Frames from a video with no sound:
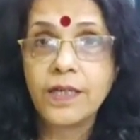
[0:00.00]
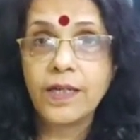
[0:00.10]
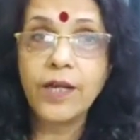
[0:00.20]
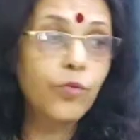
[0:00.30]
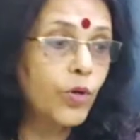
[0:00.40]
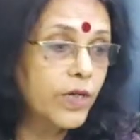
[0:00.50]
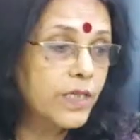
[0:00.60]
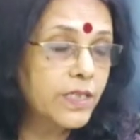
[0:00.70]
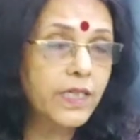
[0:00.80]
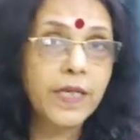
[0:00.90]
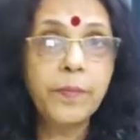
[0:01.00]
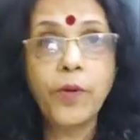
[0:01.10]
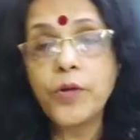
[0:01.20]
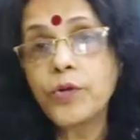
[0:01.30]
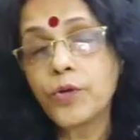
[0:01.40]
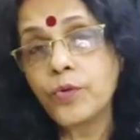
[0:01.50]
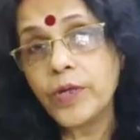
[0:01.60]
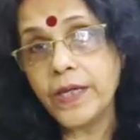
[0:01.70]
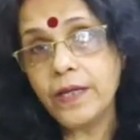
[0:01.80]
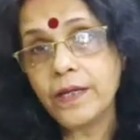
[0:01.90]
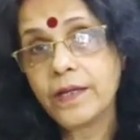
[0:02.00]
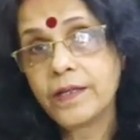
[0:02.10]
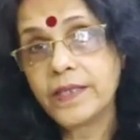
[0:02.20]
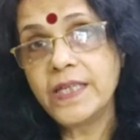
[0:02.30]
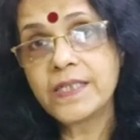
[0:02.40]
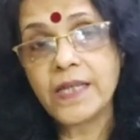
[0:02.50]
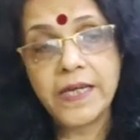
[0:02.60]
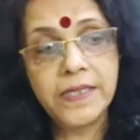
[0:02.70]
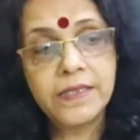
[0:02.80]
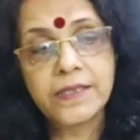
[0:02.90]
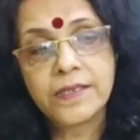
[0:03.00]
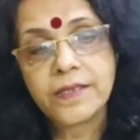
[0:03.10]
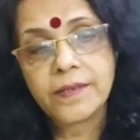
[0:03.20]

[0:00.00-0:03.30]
And what does he keep on crooning? These lines.